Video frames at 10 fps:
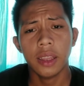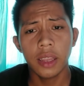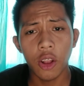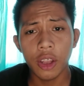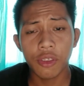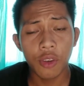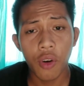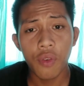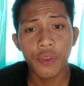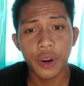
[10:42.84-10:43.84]
Now let's
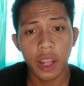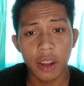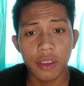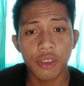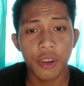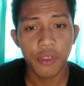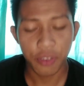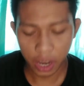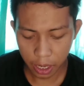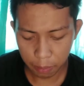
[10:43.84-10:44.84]
go for the lesson
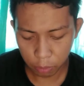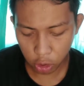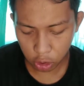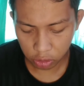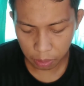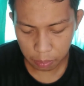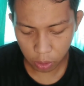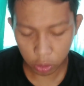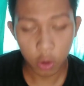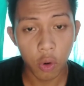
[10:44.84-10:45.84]
5, talks
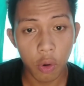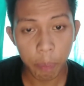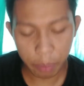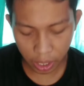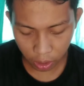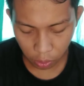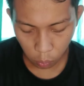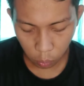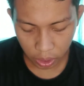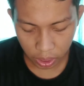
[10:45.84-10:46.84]
about
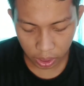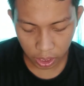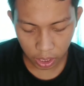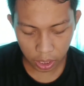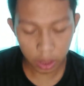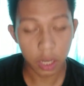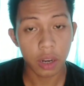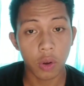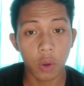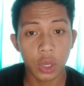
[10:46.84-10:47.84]
coping with the
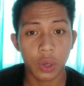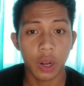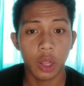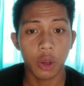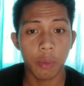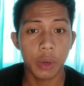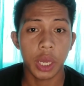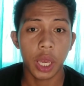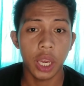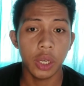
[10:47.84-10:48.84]
intercultural
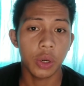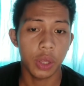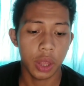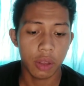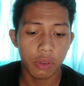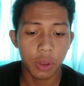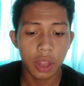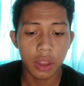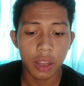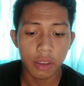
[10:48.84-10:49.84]
communication. So
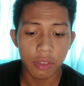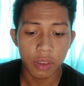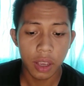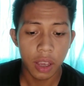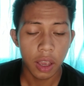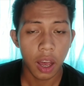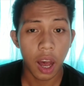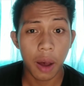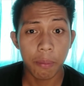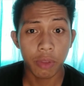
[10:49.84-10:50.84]
this
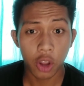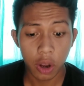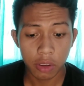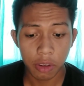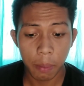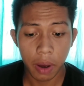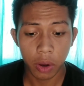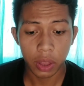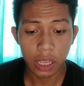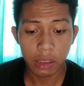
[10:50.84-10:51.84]
talks
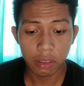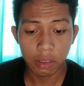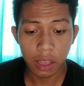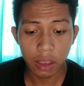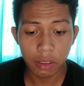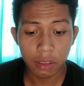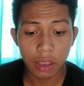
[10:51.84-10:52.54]
about seek